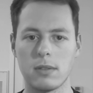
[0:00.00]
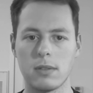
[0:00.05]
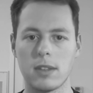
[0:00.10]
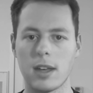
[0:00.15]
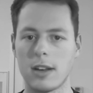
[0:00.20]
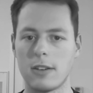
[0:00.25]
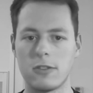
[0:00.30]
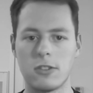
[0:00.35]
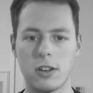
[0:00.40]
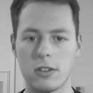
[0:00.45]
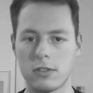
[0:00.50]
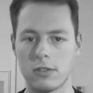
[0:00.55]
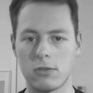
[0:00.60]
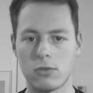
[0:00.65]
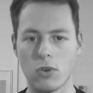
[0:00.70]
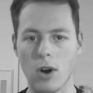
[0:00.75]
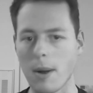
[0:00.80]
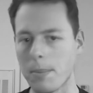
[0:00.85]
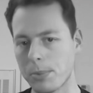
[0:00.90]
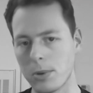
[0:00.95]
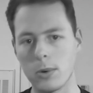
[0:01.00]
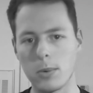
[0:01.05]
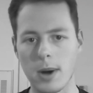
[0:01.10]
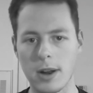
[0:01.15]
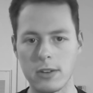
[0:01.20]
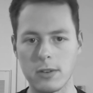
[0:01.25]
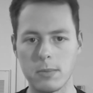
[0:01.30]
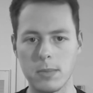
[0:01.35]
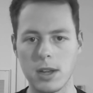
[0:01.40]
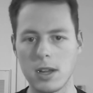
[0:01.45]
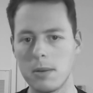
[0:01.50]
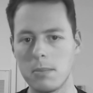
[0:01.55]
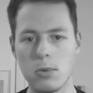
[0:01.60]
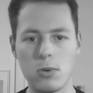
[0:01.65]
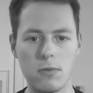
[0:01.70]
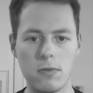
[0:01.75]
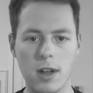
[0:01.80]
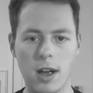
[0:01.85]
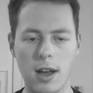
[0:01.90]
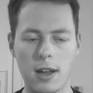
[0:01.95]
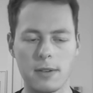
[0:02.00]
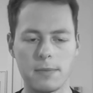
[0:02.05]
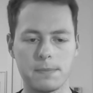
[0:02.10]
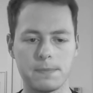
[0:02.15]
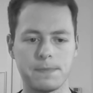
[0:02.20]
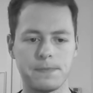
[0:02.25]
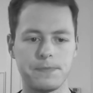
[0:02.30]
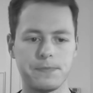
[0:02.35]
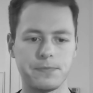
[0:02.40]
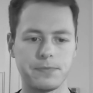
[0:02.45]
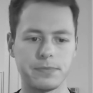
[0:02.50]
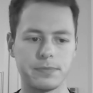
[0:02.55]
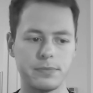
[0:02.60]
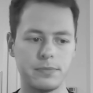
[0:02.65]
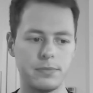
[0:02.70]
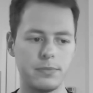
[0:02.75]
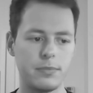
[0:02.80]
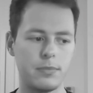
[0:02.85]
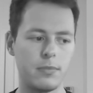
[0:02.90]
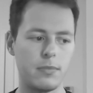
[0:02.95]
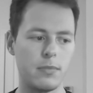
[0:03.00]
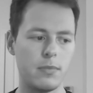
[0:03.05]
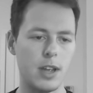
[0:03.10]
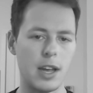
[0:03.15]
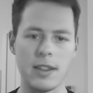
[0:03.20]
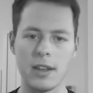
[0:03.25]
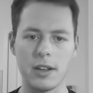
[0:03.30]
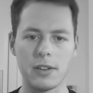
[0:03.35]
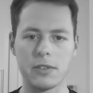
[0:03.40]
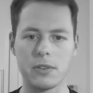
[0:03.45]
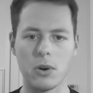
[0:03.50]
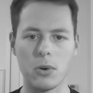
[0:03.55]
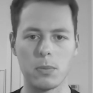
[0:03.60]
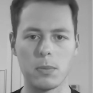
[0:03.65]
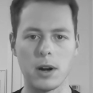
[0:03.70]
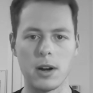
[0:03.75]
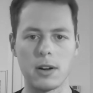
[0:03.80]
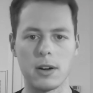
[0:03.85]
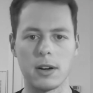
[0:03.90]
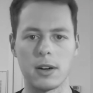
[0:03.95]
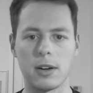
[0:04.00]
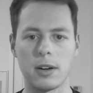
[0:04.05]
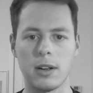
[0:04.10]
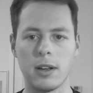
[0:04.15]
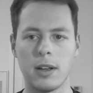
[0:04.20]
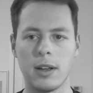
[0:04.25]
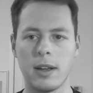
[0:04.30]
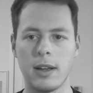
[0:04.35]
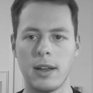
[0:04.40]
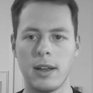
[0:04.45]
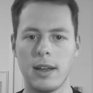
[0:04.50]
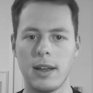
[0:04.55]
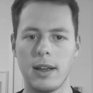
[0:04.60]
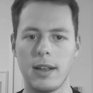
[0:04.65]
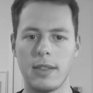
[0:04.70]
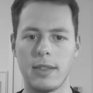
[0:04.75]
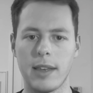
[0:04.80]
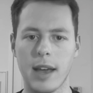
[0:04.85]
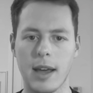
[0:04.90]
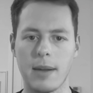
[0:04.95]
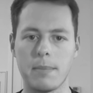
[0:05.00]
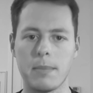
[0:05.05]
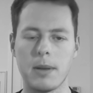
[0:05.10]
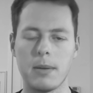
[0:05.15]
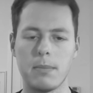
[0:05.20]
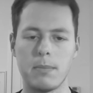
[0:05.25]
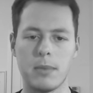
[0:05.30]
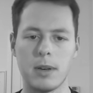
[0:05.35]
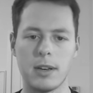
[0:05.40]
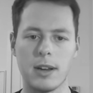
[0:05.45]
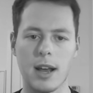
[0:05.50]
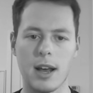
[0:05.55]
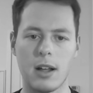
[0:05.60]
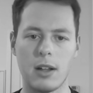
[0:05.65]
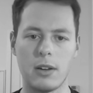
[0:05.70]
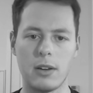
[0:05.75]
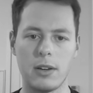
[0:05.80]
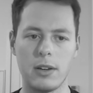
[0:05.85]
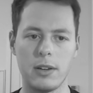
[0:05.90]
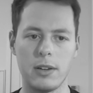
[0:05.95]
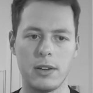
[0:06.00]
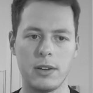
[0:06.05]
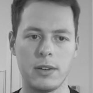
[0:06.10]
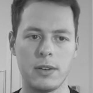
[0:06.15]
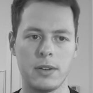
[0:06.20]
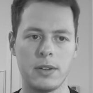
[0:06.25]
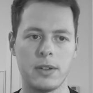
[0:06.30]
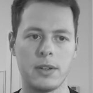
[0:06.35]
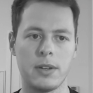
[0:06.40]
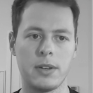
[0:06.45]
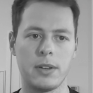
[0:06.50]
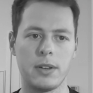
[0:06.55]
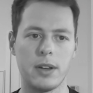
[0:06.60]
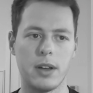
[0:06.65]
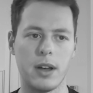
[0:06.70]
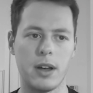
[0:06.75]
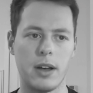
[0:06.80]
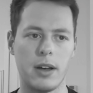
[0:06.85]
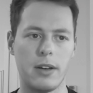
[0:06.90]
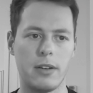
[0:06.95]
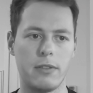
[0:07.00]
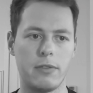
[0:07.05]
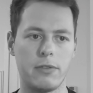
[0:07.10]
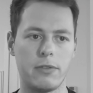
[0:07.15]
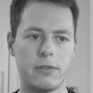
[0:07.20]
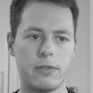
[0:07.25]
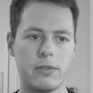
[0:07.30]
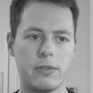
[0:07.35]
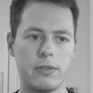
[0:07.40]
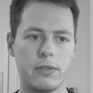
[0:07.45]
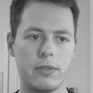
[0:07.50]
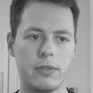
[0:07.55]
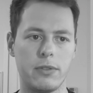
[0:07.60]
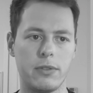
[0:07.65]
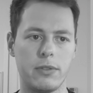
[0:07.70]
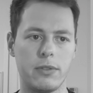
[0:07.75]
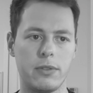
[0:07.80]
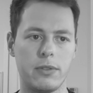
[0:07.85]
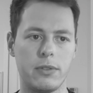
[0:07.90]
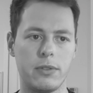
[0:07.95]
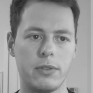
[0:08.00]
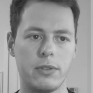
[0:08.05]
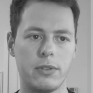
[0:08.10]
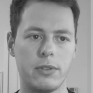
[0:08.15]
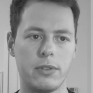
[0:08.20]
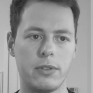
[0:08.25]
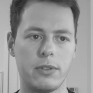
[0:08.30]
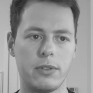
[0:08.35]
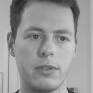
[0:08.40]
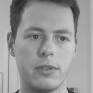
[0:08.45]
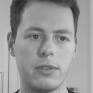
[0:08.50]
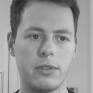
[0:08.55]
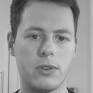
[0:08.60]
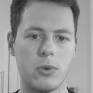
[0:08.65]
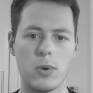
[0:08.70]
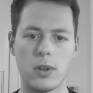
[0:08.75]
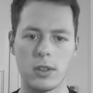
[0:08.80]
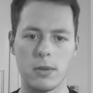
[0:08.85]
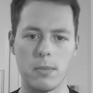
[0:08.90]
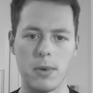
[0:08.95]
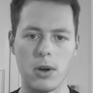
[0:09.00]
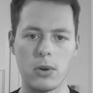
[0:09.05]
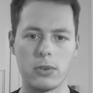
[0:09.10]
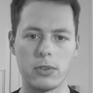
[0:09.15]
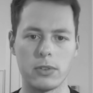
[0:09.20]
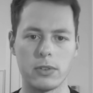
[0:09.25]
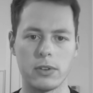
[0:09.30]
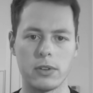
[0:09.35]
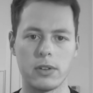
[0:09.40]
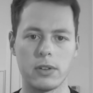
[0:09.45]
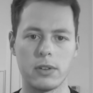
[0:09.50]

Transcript: that just dropped their resume and moved on. I think it's a no-brainer. And that mentality of doing the most